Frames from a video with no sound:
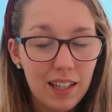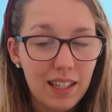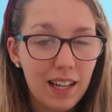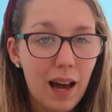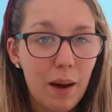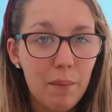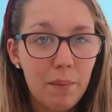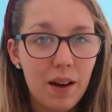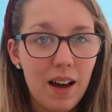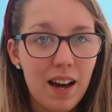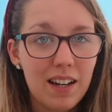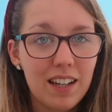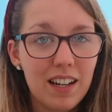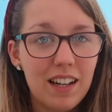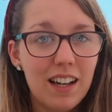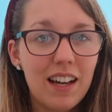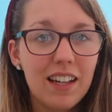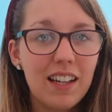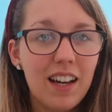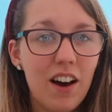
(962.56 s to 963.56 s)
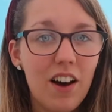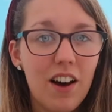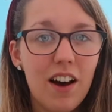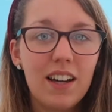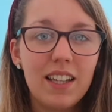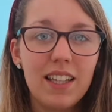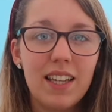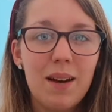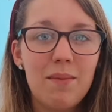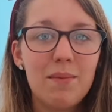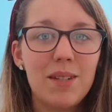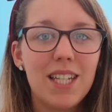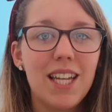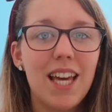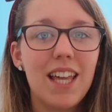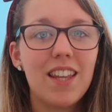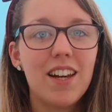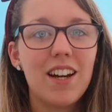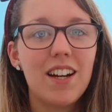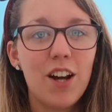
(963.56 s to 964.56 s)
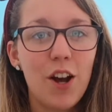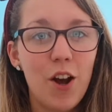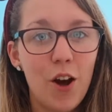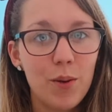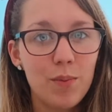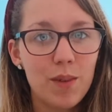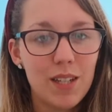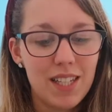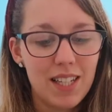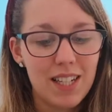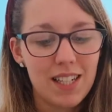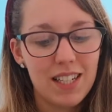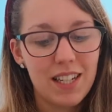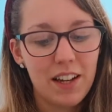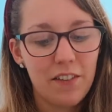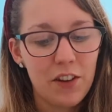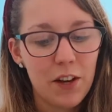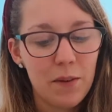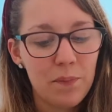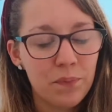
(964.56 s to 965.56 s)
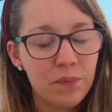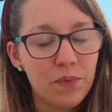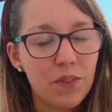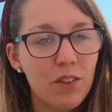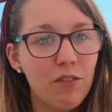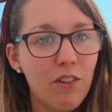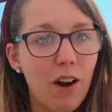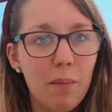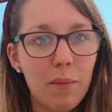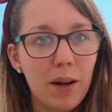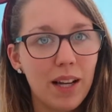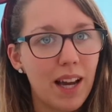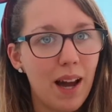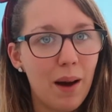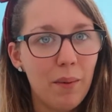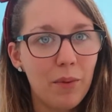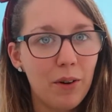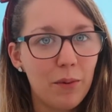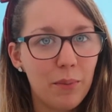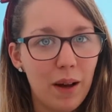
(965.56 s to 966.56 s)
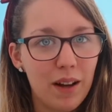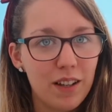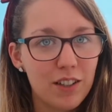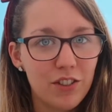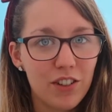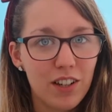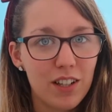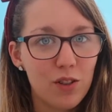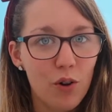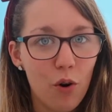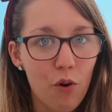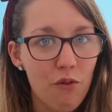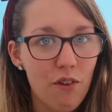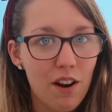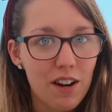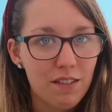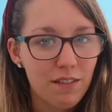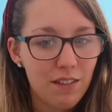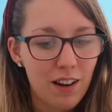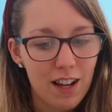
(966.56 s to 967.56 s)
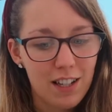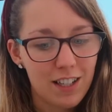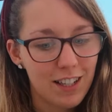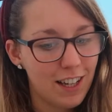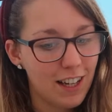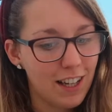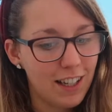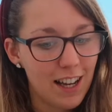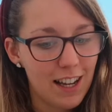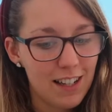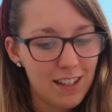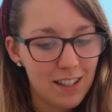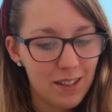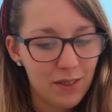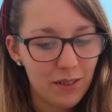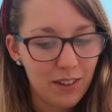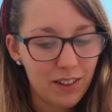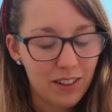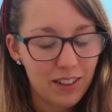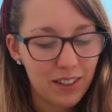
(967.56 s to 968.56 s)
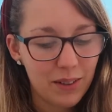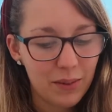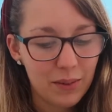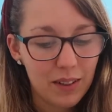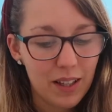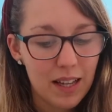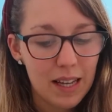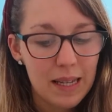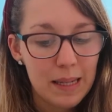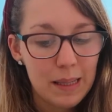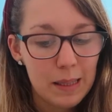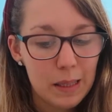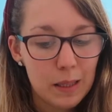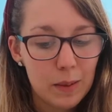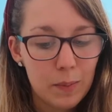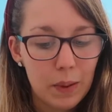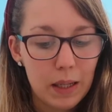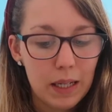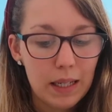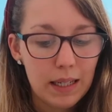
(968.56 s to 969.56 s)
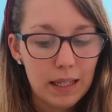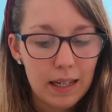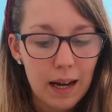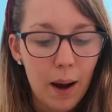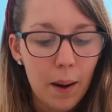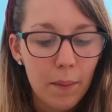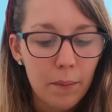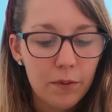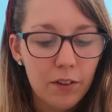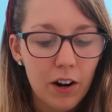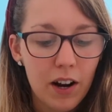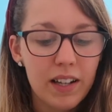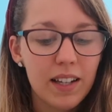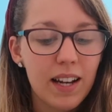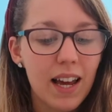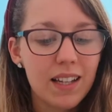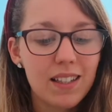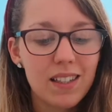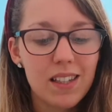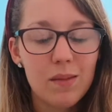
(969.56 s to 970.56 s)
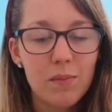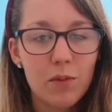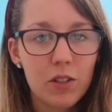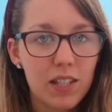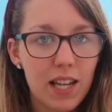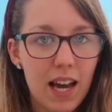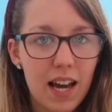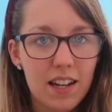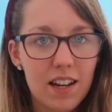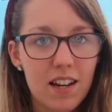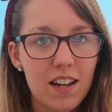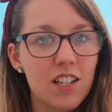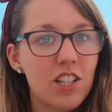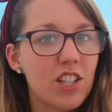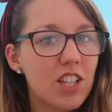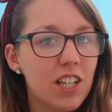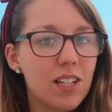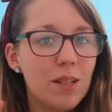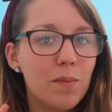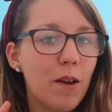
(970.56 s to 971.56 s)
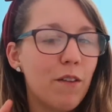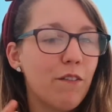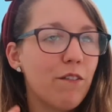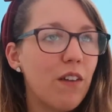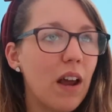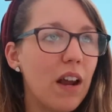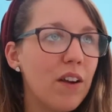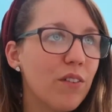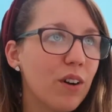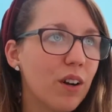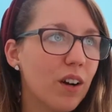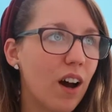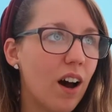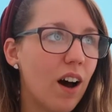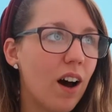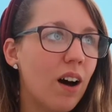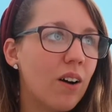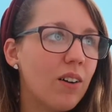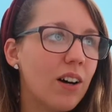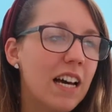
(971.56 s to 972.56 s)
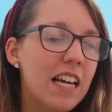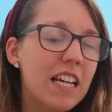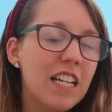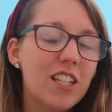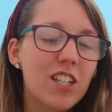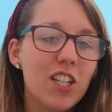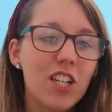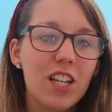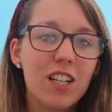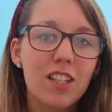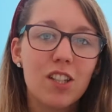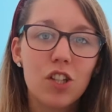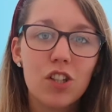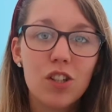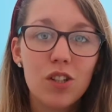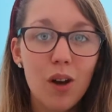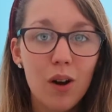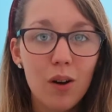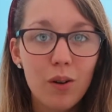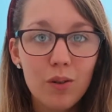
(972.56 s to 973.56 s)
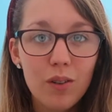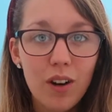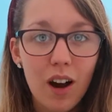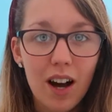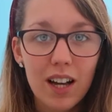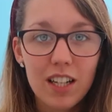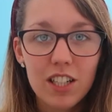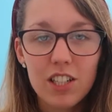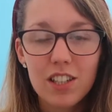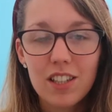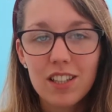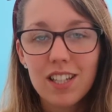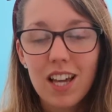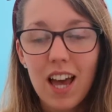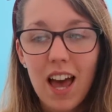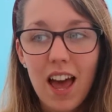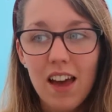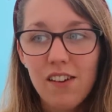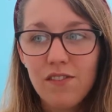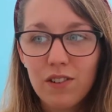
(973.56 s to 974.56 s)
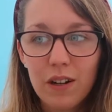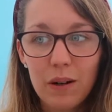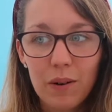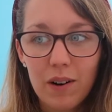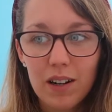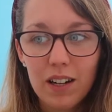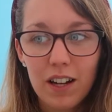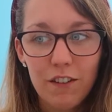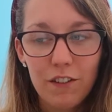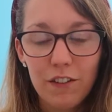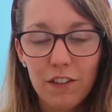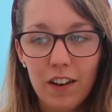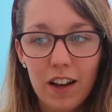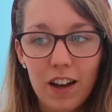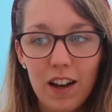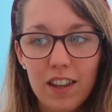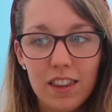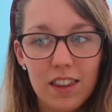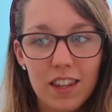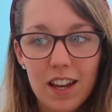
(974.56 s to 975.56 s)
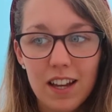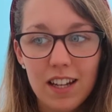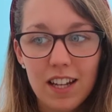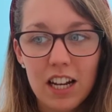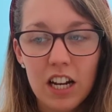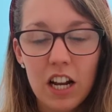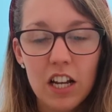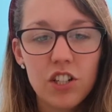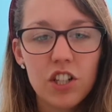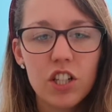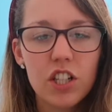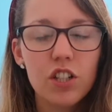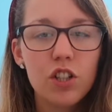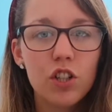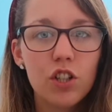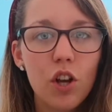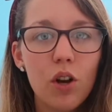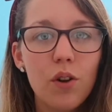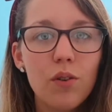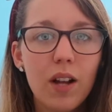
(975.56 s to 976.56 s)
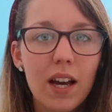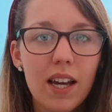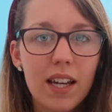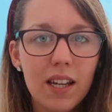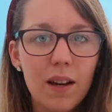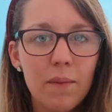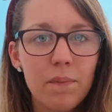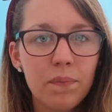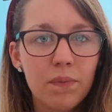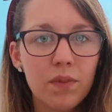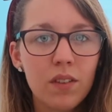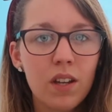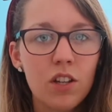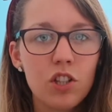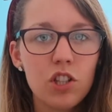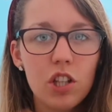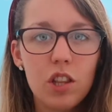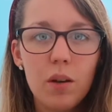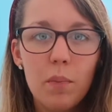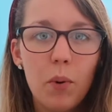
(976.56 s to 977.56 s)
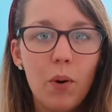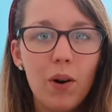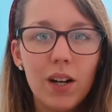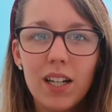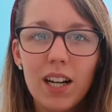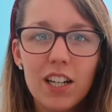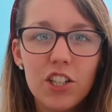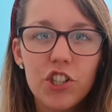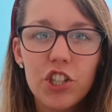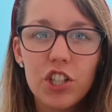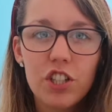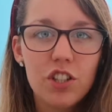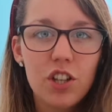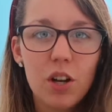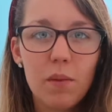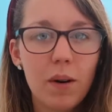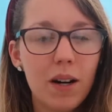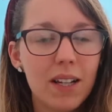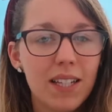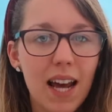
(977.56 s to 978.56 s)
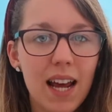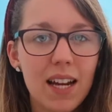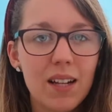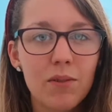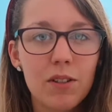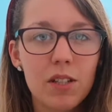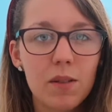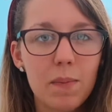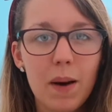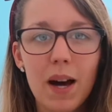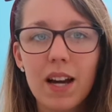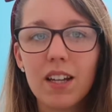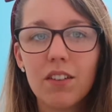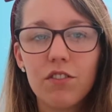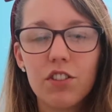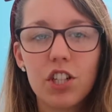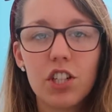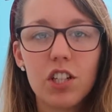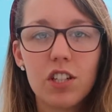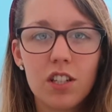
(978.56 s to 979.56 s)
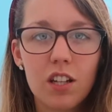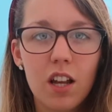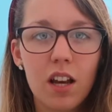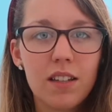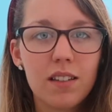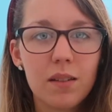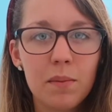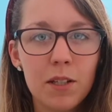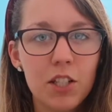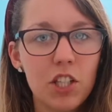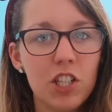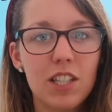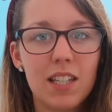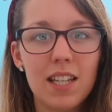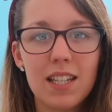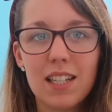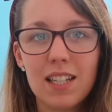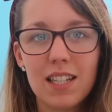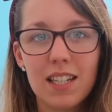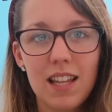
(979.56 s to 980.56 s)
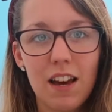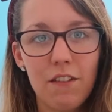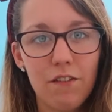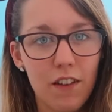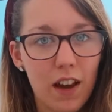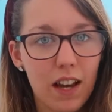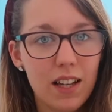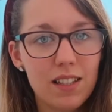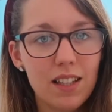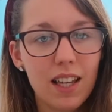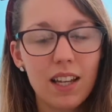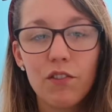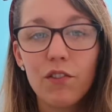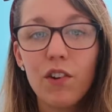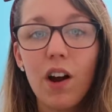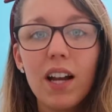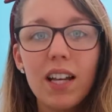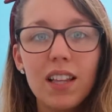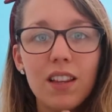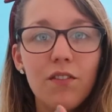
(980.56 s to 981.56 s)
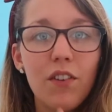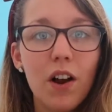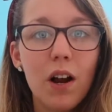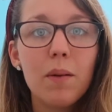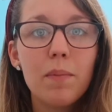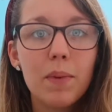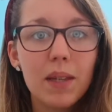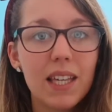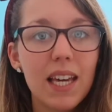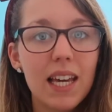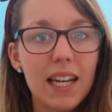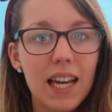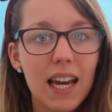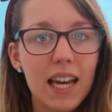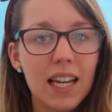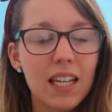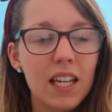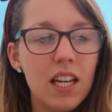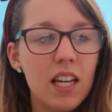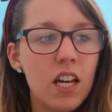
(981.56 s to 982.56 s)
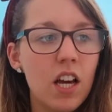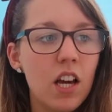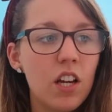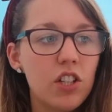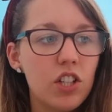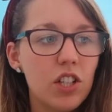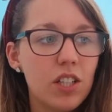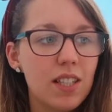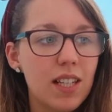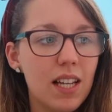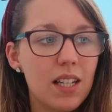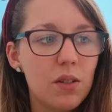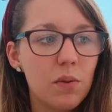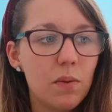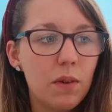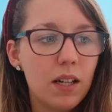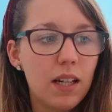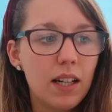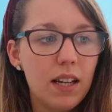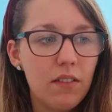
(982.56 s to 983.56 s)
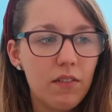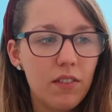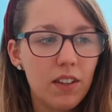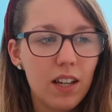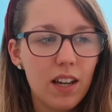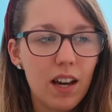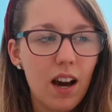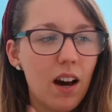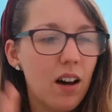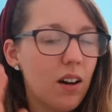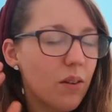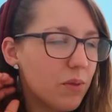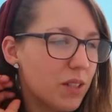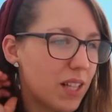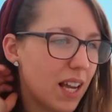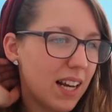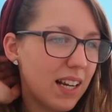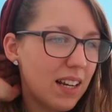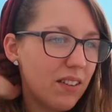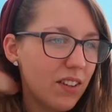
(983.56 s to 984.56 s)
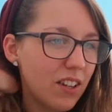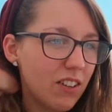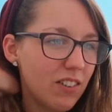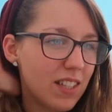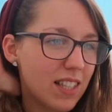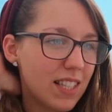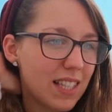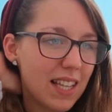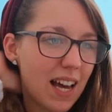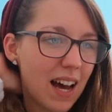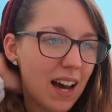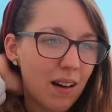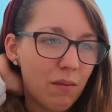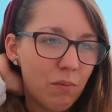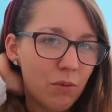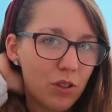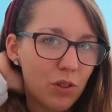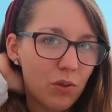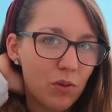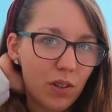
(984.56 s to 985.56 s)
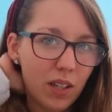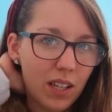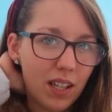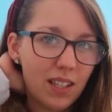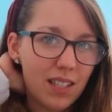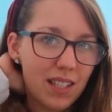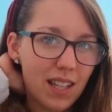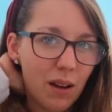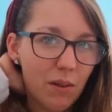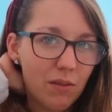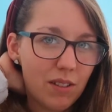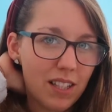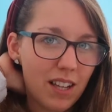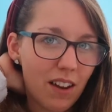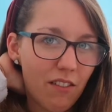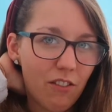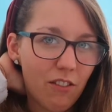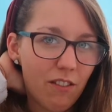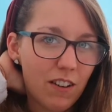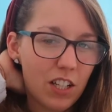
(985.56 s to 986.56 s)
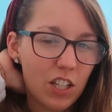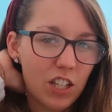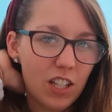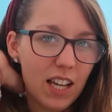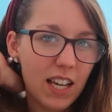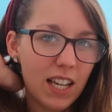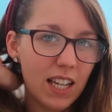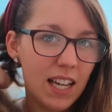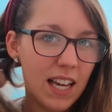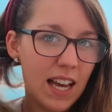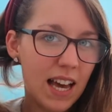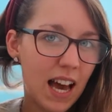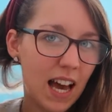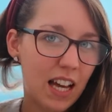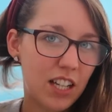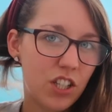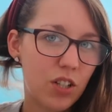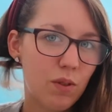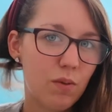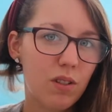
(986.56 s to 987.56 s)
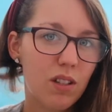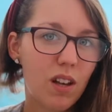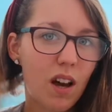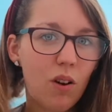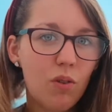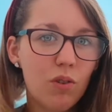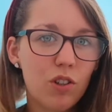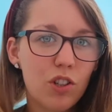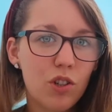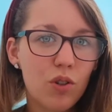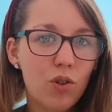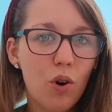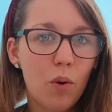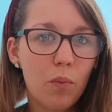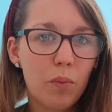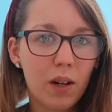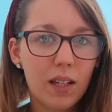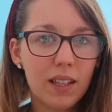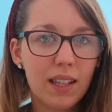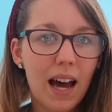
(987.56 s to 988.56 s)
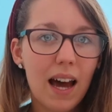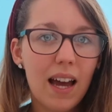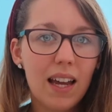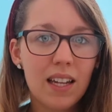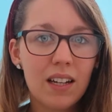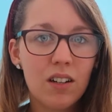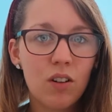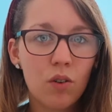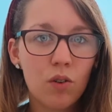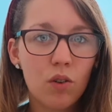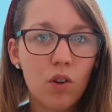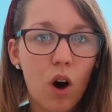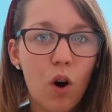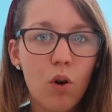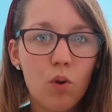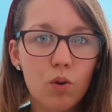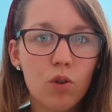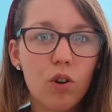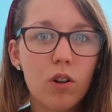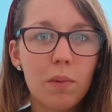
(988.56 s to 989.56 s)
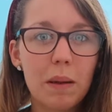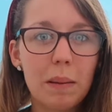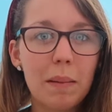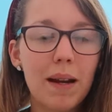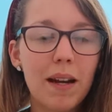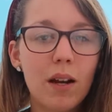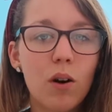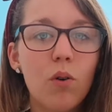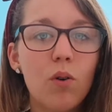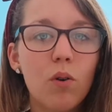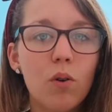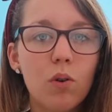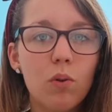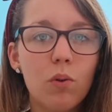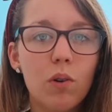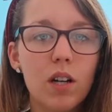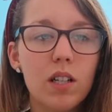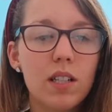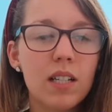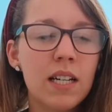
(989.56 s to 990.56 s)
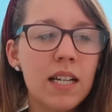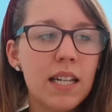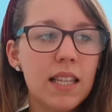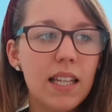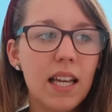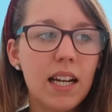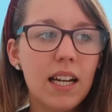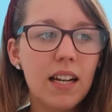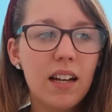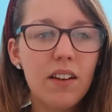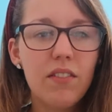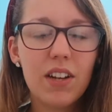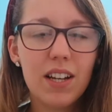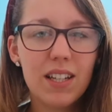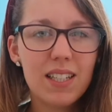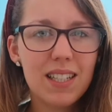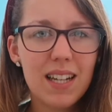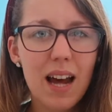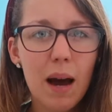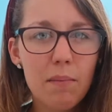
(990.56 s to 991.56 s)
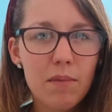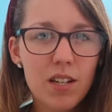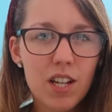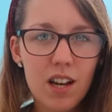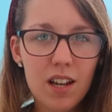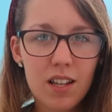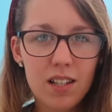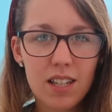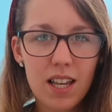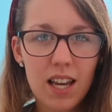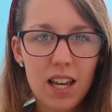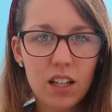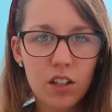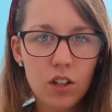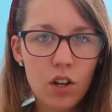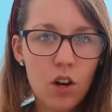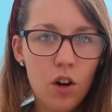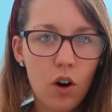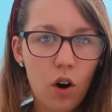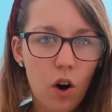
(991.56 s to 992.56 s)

like Amber and I like her and Kem together. And I hope they stay together. Right, my camera battery is already flashing again. So we got speed it up. Right, next is Montana. She is my favourite girl. She is so nice to everyone, I, th I think. And like, she's so like, to the point like she doesn't go behind anyone's back if she doesn't like something she says it to their face like right in the very beginning she said to Olivia was it Olivia and Sam were talking because they were together originally and she was like oh can you not bring that in on the whole group it made it awkward then Olivia snapped at her saying